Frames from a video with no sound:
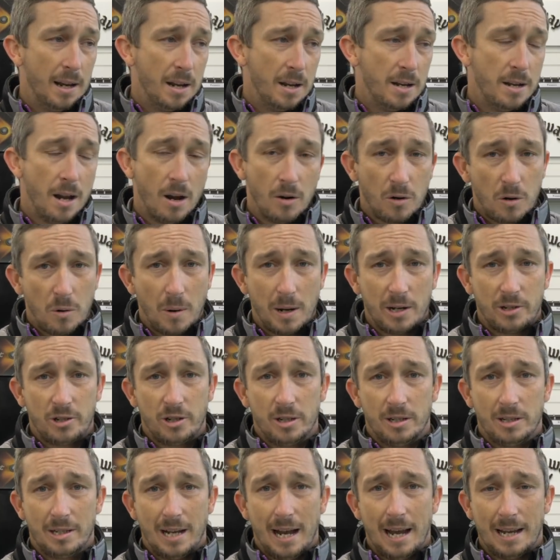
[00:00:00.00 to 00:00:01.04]
No
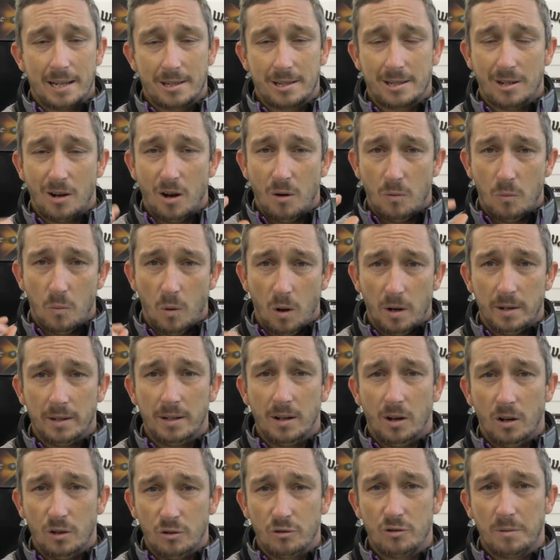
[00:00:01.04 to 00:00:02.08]
questions asked,
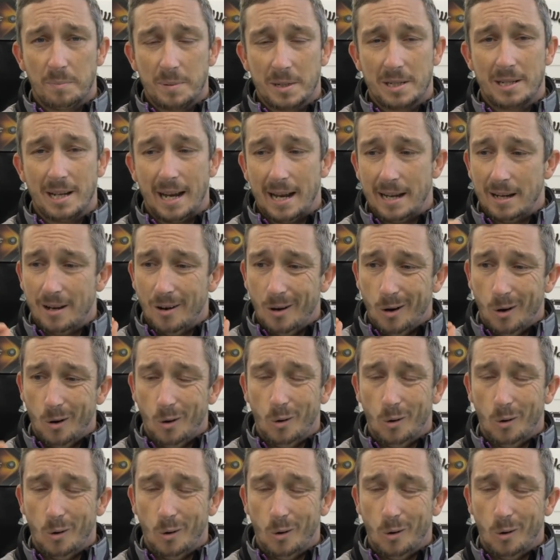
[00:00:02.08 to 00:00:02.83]
100%